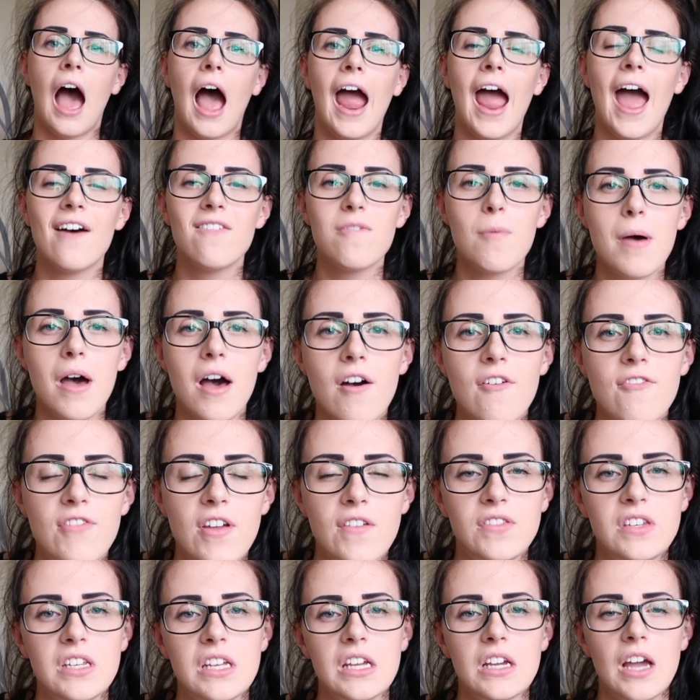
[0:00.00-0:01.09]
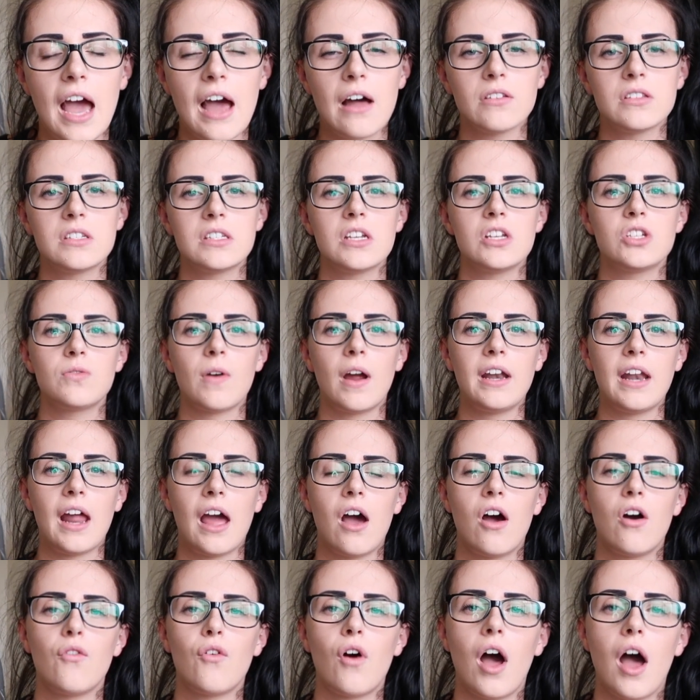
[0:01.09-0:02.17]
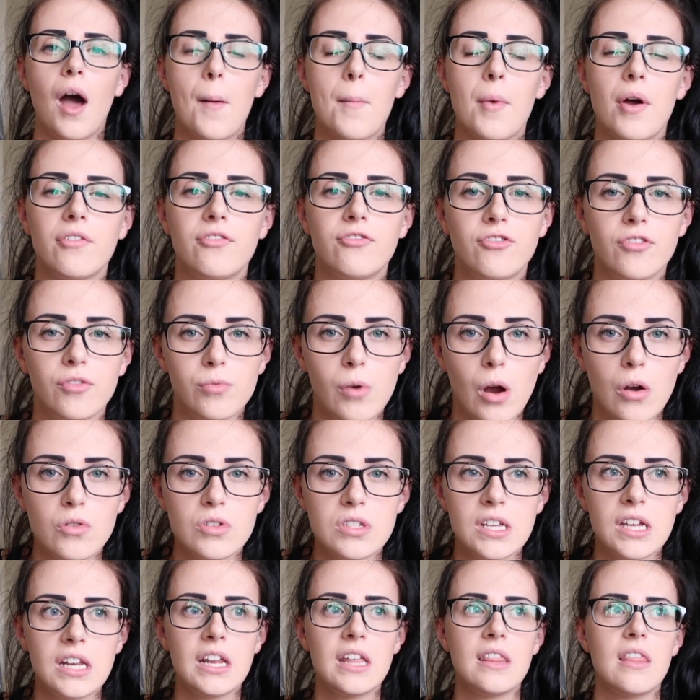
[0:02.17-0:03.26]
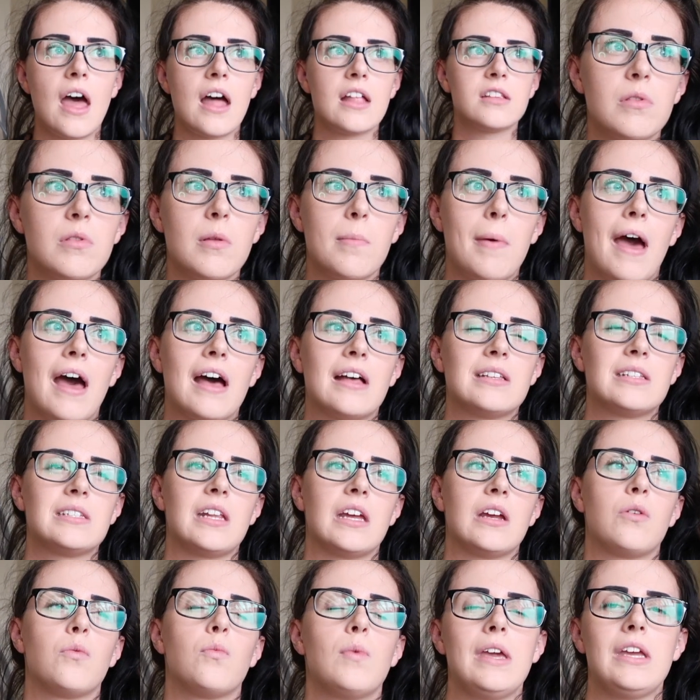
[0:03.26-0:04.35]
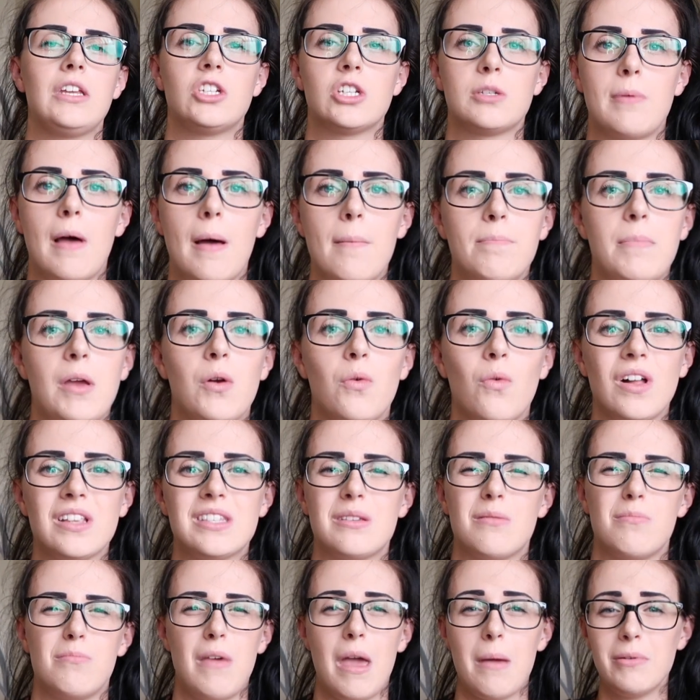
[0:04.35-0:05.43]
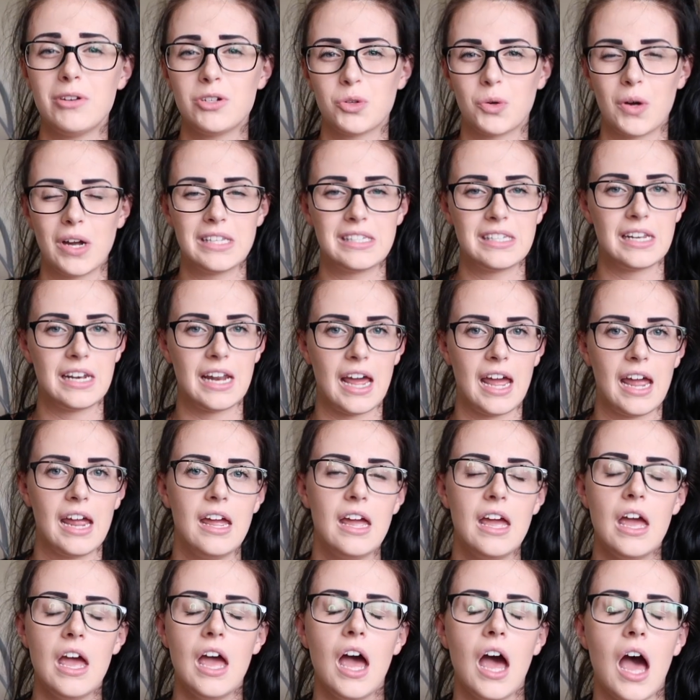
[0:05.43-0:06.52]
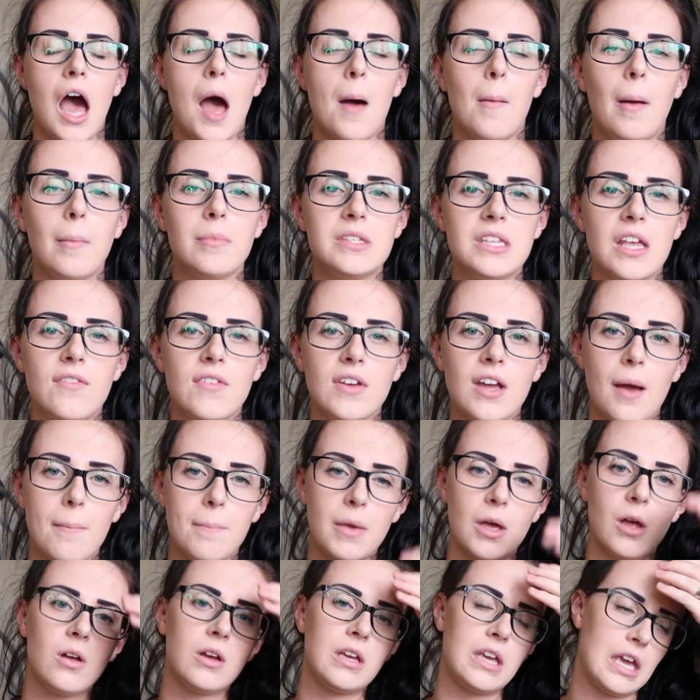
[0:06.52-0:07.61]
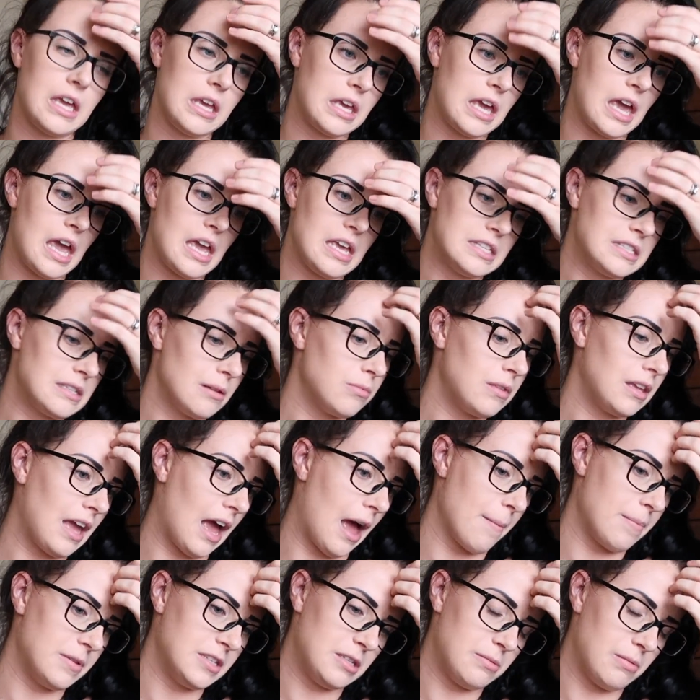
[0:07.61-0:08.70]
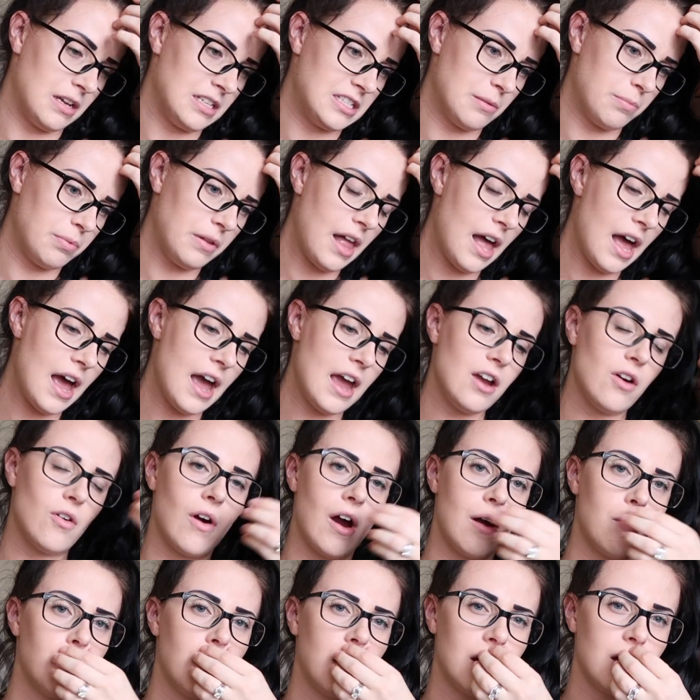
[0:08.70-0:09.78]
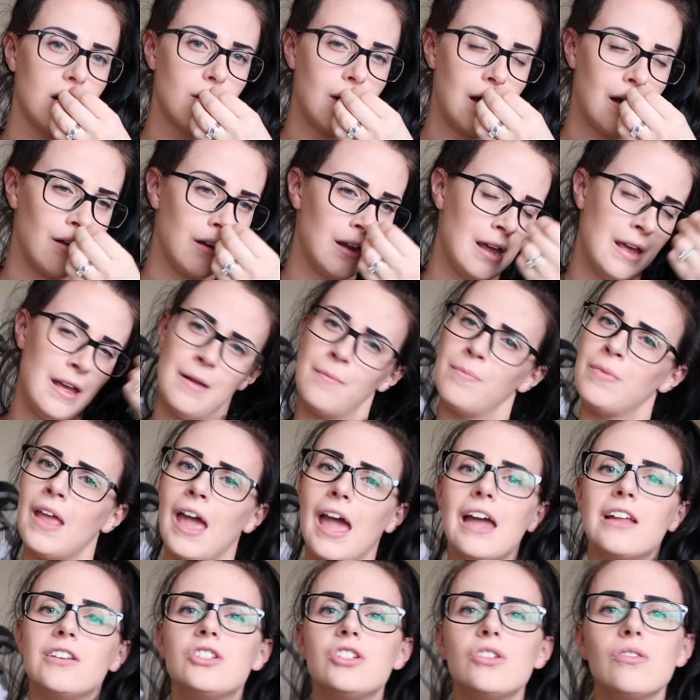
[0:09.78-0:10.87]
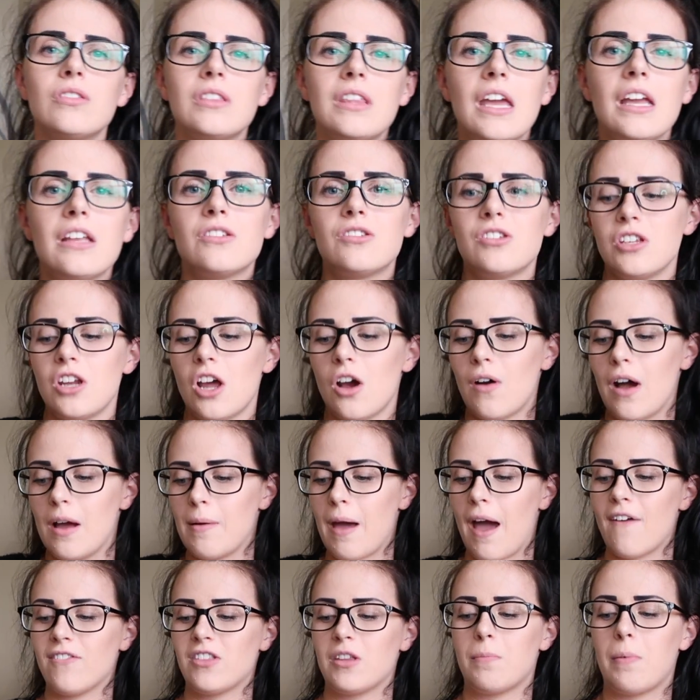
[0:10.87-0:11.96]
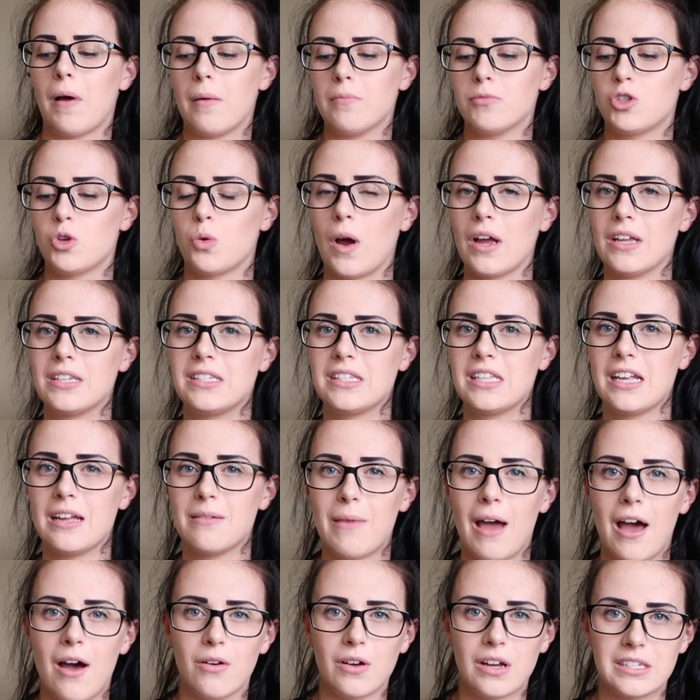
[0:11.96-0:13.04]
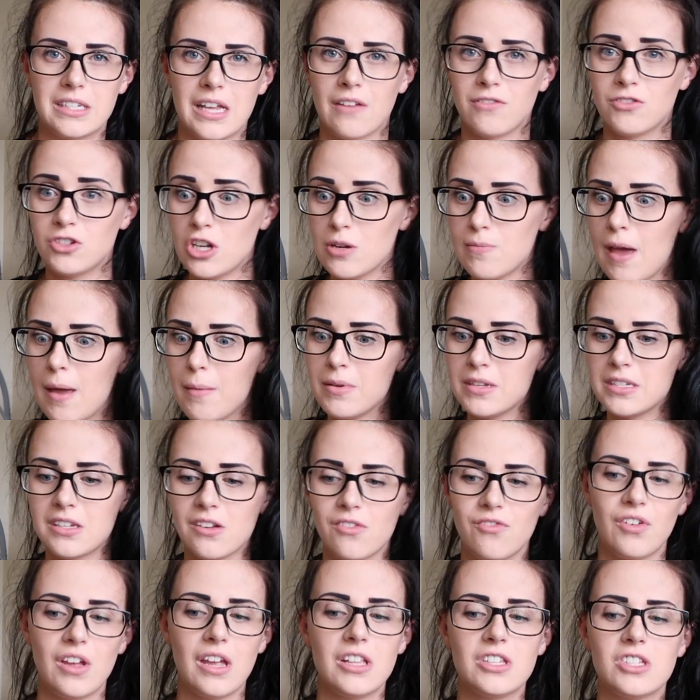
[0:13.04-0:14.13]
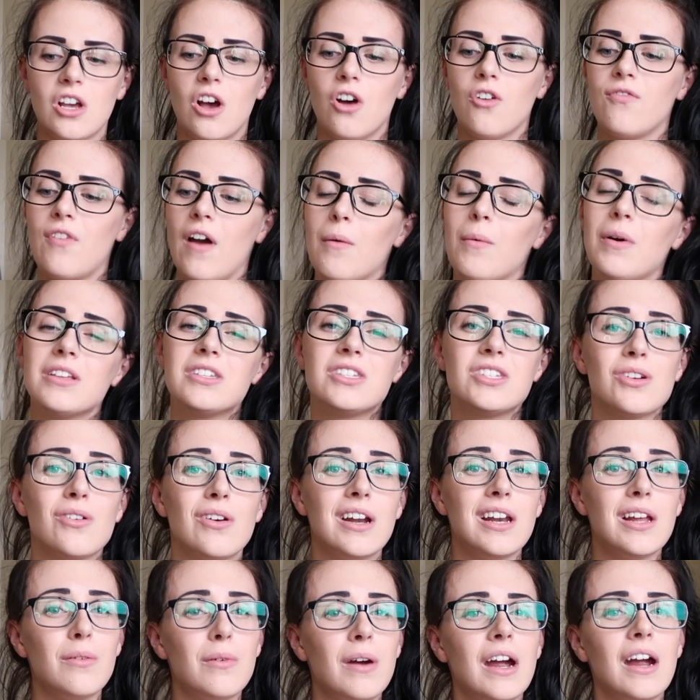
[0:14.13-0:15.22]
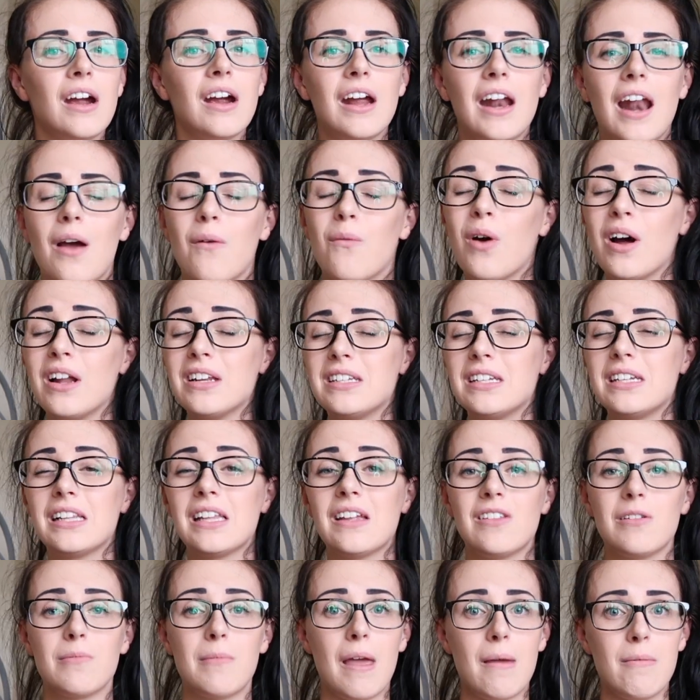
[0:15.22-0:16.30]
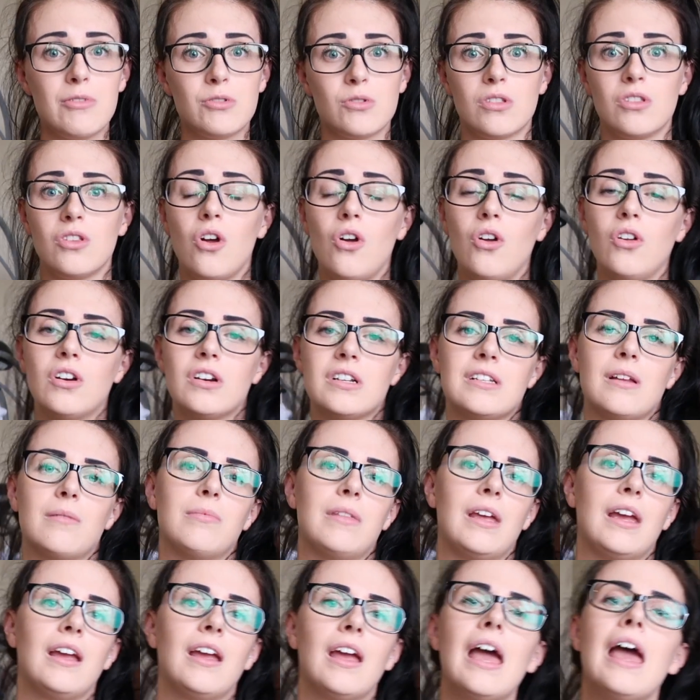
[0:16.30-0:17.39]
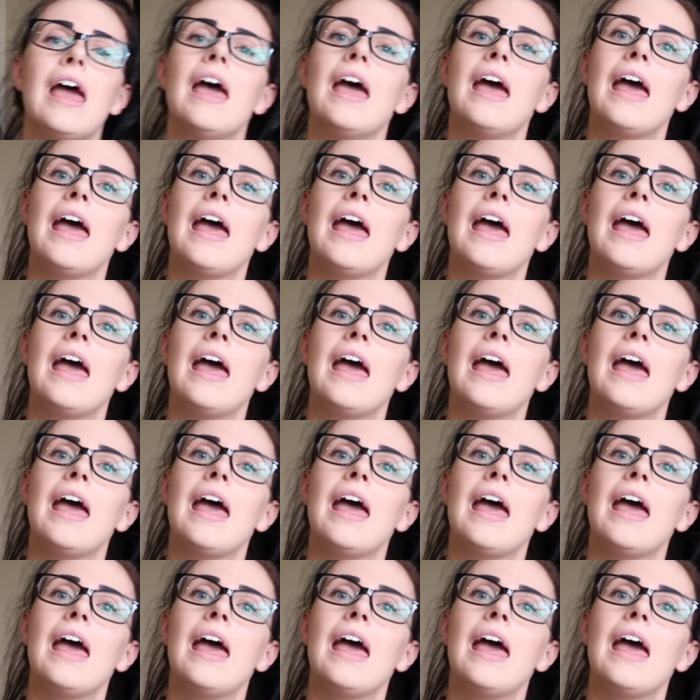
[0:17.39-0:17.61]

I have about 50 ounces right now frozen, and from the past like week, just pumping once, maybe twice a day. I'm saving up milk in case something happens to my supply, or I want to go out and do things, you know. I have to pump twice the amount because I have 2 babies to feed, so if I was to go anywhere and I wanted to leave the babies with Nolan or something,